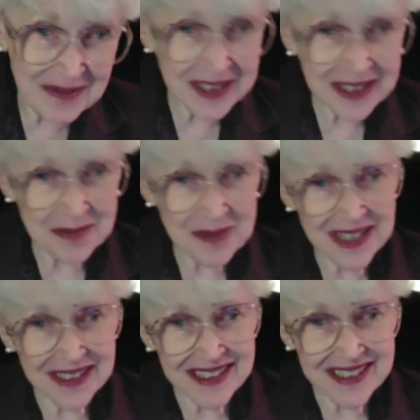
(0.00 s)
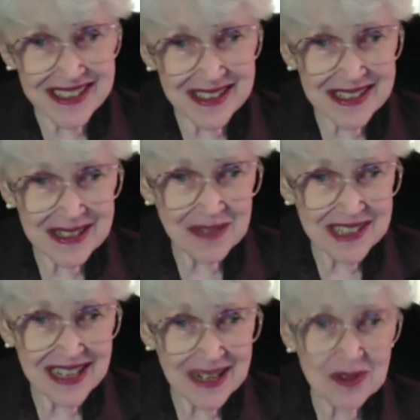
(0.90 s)
come on, this makes
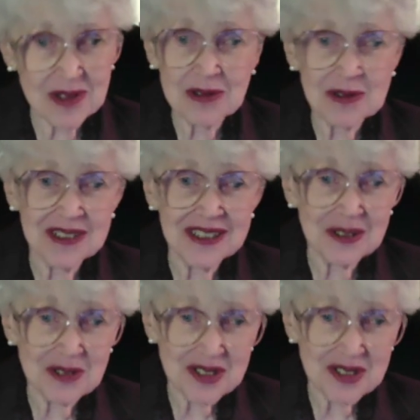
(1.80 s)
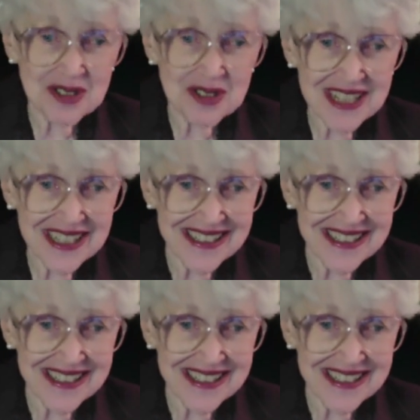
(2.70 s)
absolutely no sense.